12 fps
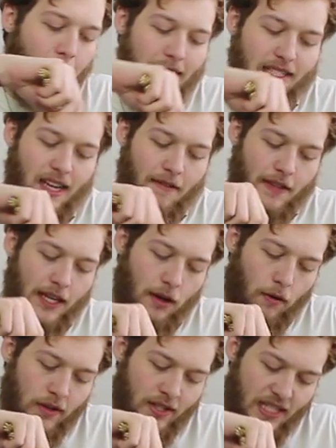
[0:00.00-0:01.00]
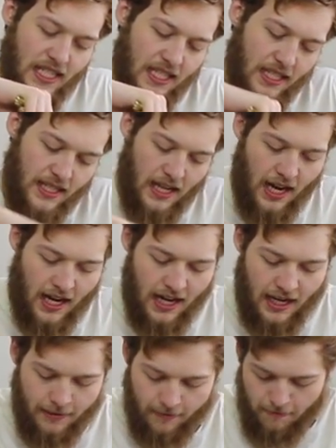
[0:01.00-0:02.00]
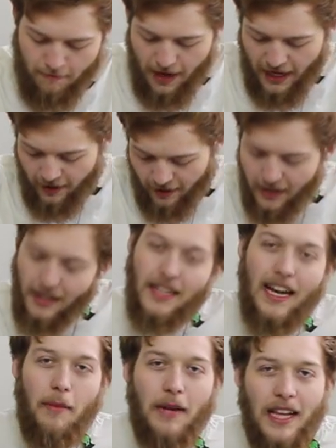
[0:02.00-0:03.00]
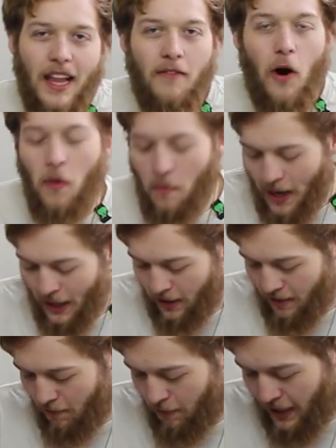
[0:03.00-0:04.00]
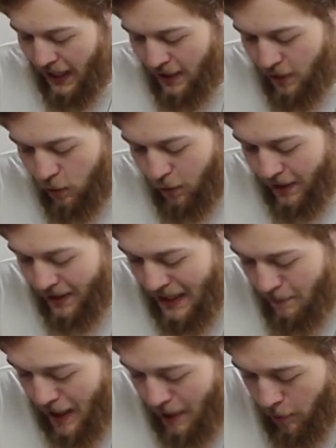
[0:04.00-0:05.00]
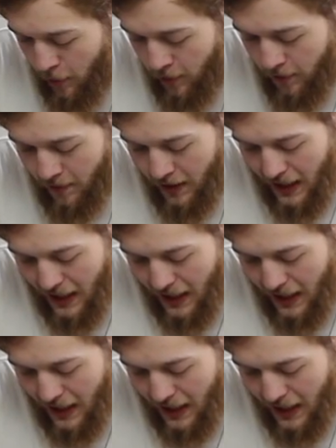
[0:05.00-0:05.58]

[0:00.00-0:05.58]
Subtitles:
always love the overseas mail. I mean, I love all the mail, but it's cool to see people